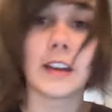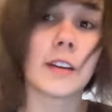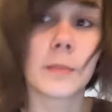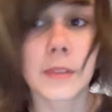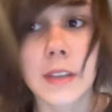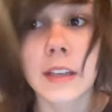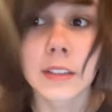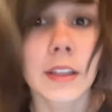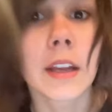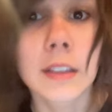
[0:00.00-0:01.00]
hope you
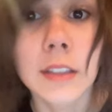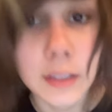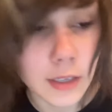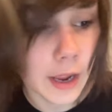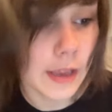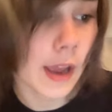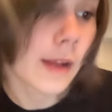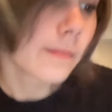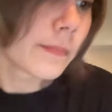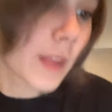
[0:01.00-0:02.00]
guys liked it. I,
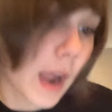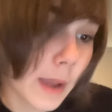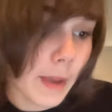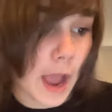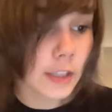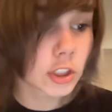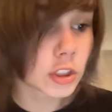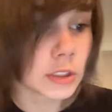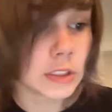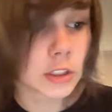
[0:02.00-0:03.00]
I'm
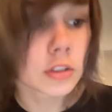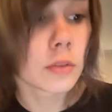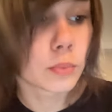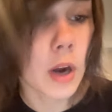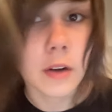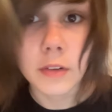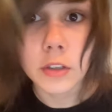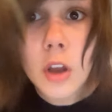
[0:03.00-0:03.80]
actually so proud of it.